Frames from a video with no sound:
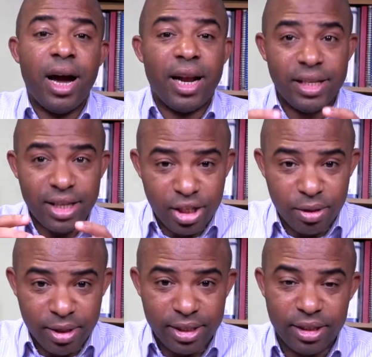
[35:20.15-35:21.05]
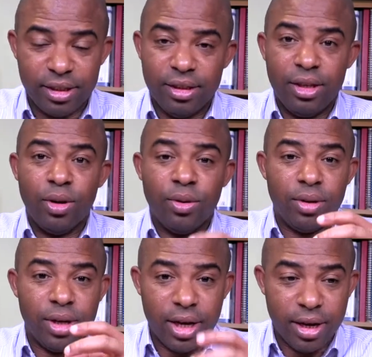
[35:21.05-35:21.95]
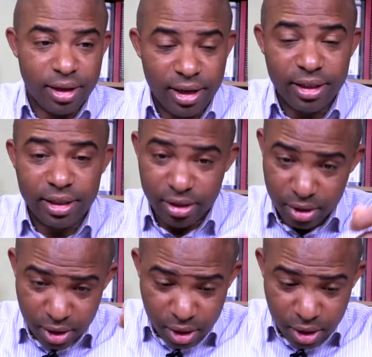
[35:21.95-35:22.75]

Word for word: and I said to him, listen, you know, uh, Clint,